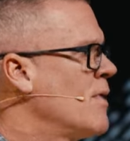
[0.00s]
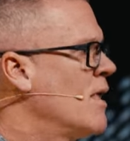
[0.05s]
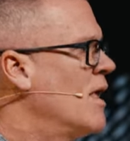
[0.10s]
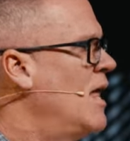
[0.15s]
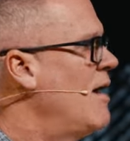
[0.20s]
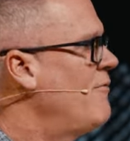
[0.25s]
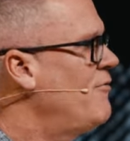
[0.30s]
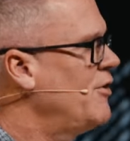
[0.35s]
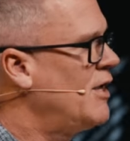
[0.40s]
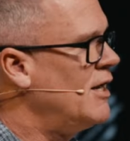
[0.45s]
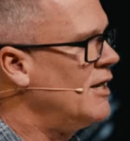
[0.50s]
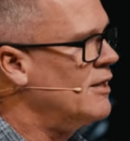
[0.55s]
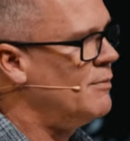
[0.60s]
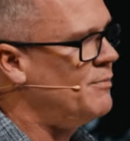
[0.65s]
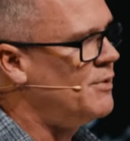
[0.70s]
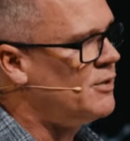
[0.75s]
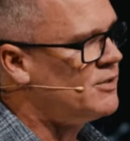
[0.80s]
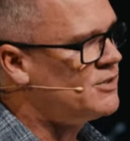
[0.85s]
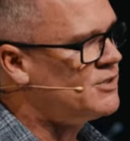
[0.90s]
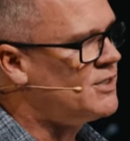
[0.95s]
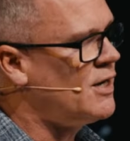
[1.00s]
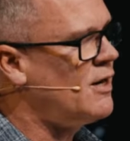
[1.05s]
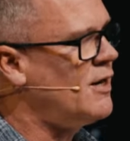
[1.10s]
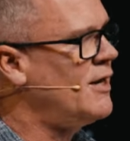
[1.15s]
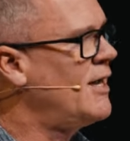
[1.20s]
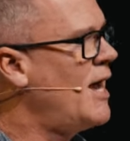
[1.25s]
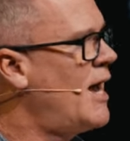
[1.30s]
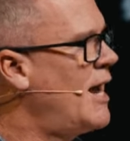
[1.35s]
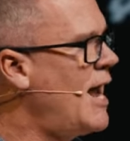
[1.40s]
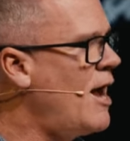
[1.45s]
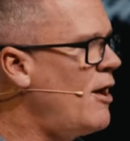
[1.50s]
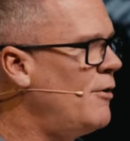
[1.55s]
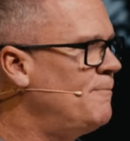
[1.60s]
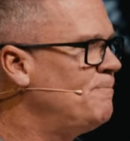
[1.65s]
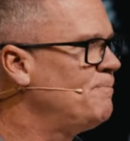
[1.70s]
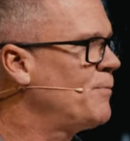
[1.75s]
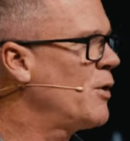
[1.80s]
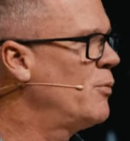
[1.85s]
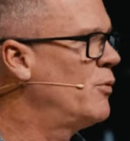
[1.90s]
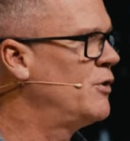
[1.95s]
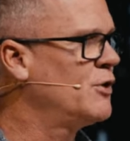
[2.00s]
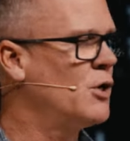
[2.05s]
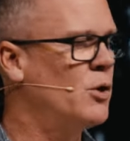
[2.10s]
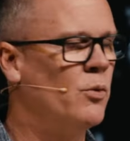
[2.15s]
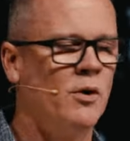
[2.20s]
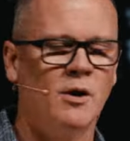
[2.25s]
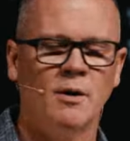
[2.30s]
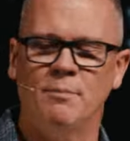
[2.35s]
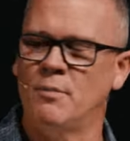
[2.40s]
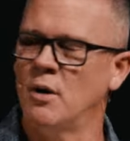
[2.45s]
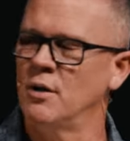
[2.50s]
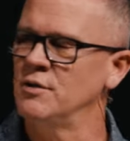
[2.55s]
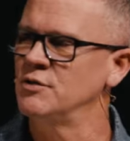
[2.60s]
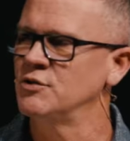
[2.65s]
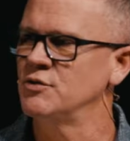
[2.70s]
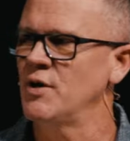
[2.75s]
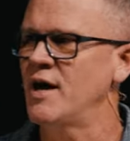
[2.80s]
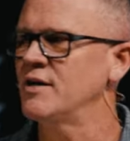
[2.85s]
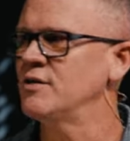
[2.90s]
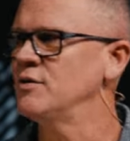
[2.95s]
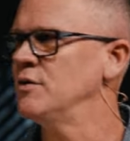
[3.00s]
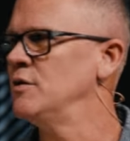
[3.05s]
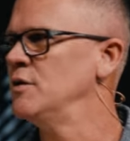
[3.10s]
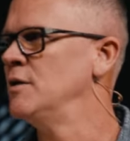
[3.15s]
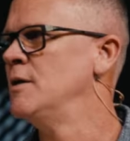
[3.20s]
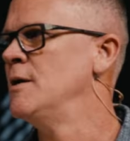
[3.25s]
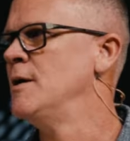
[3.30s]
and after getting in the military, got out, went to go work at Martin Tractor,